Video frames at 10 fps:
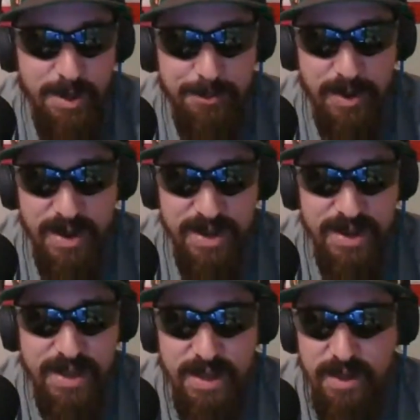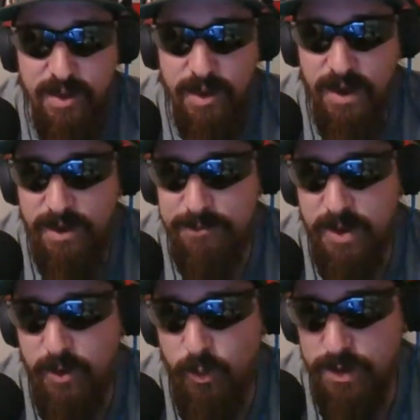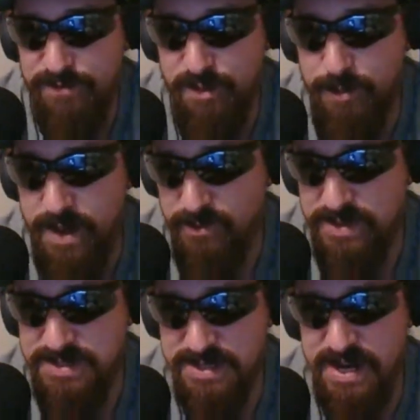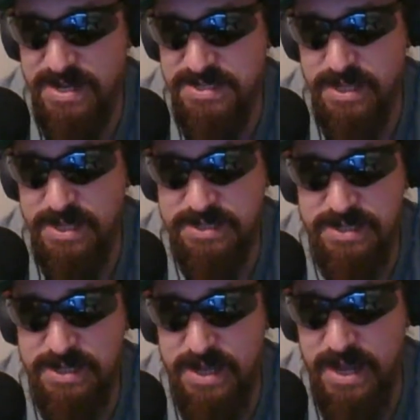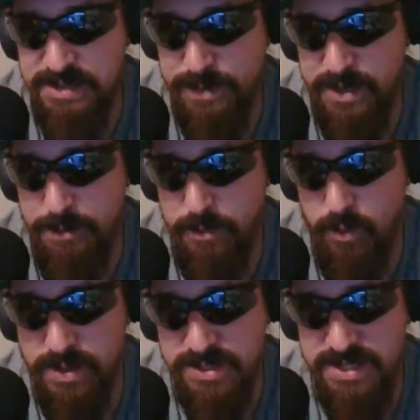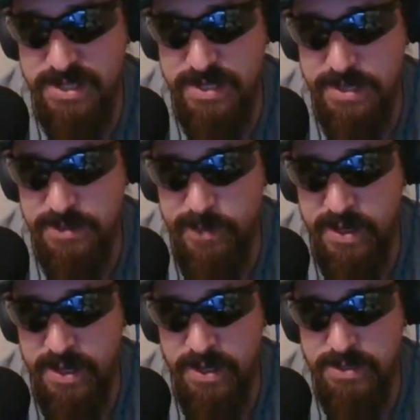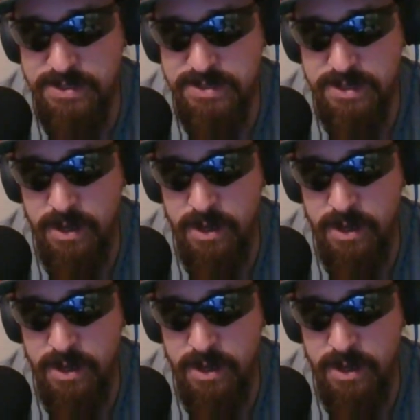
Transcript: But one of the main reasons that I selected it as my number 1 seed is because